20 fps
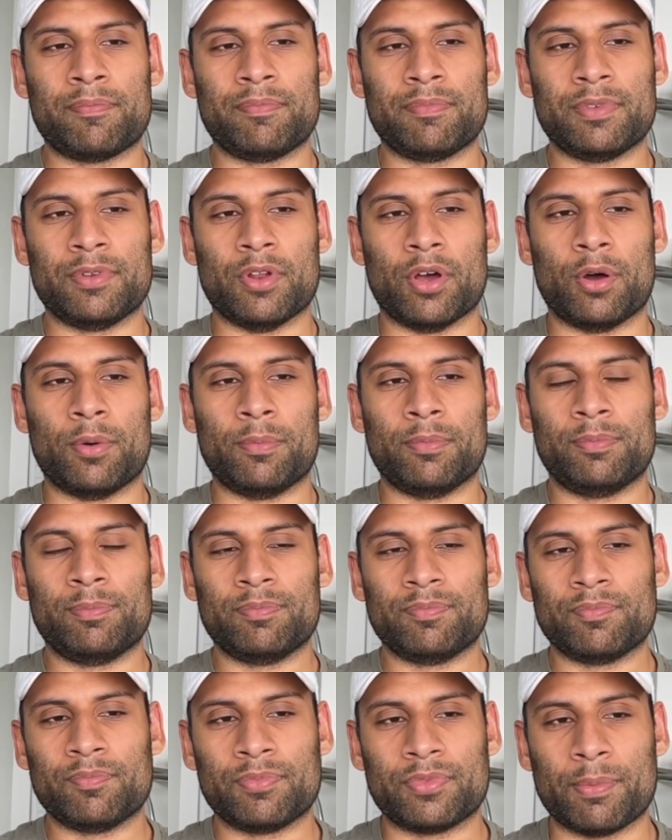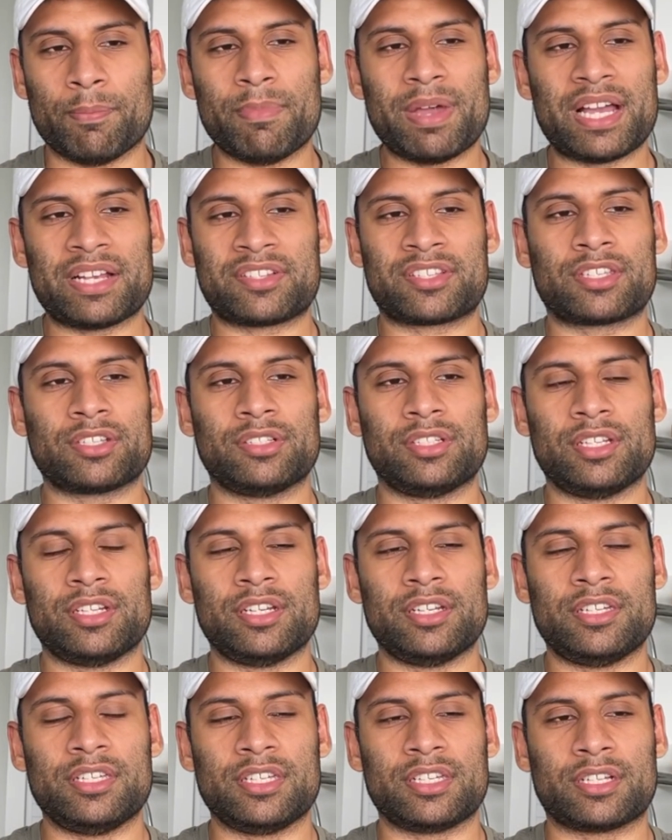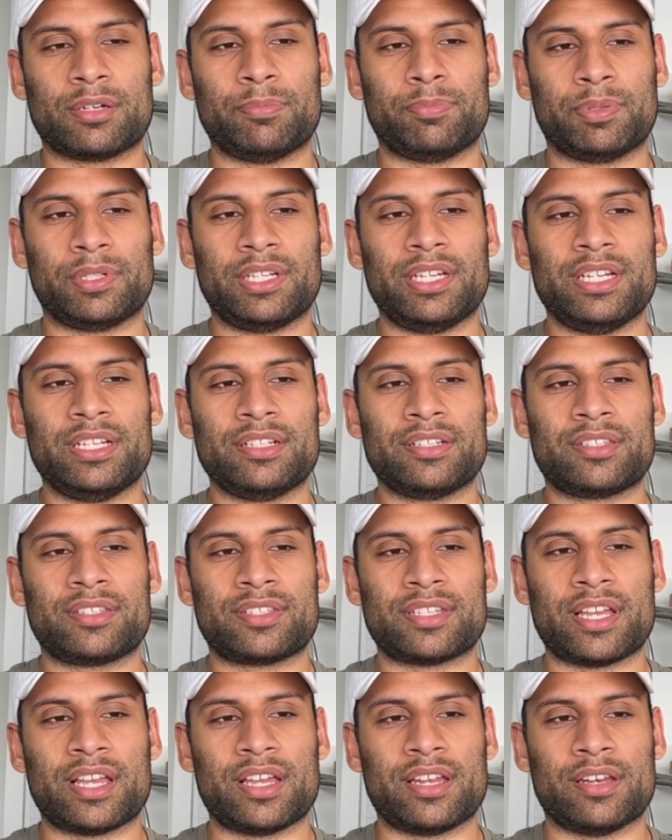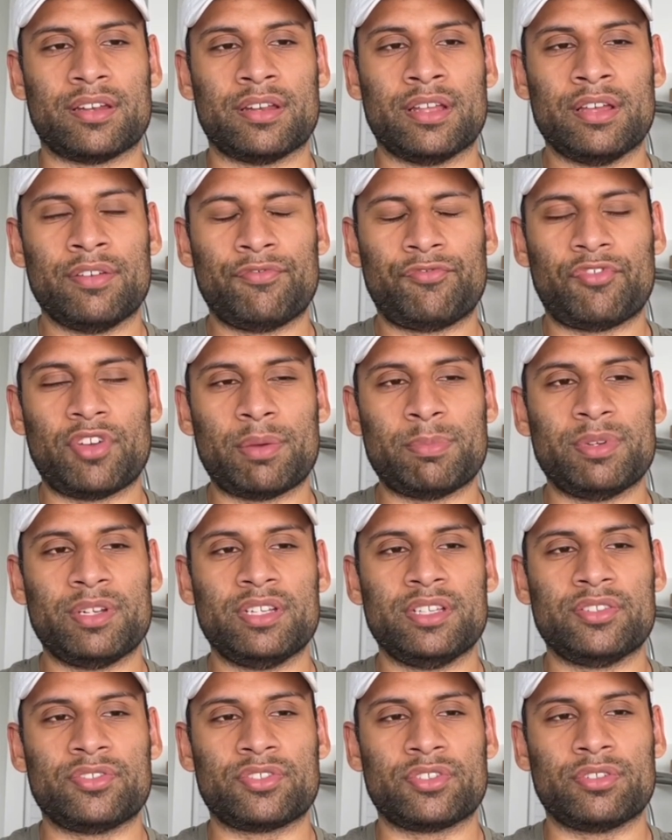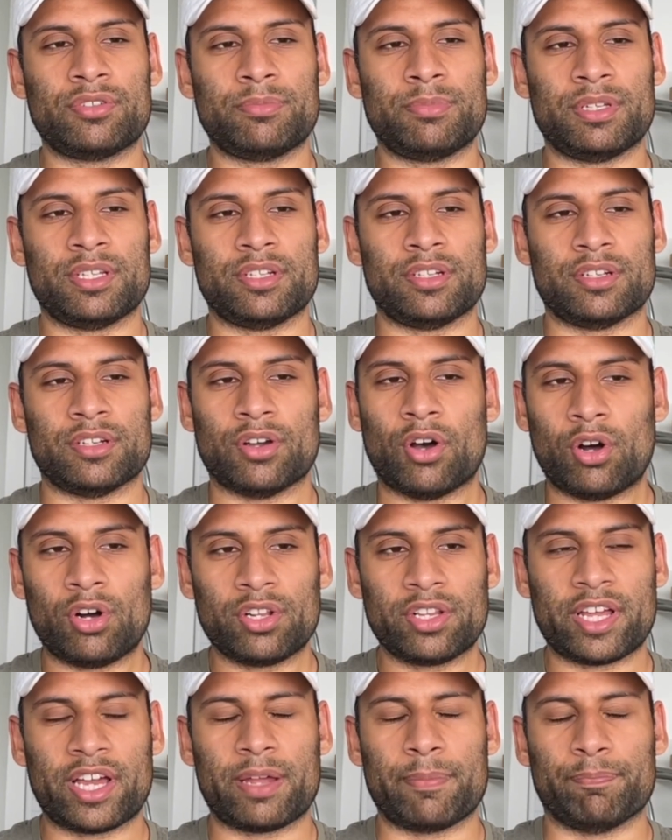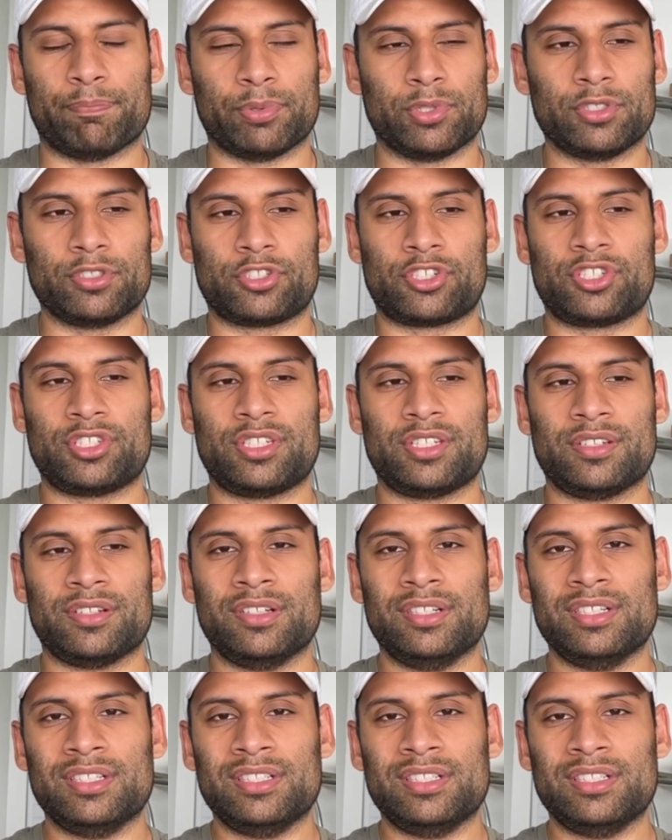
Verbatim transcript: you know, the masculinity complaints and feminism and all that bullshit.